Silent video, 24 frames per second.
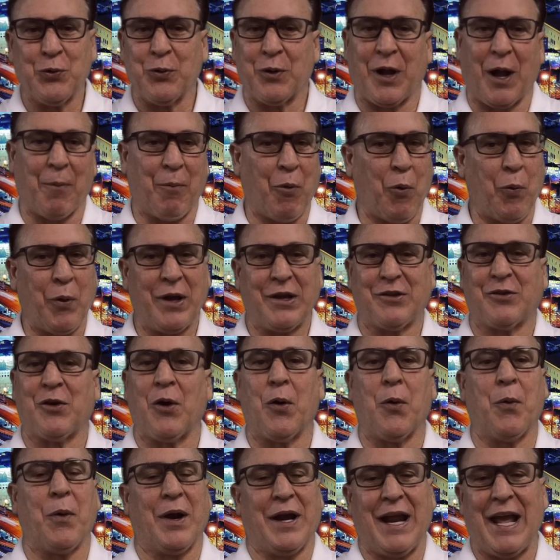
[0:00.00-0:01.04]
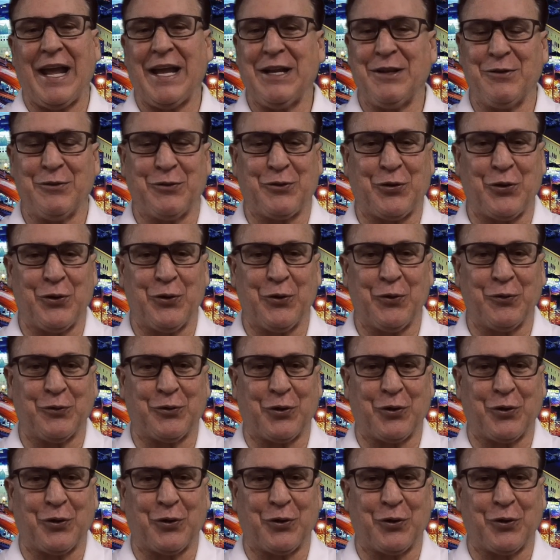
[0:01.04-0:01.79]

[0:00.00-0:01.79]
A couple weeks ago went eight and two.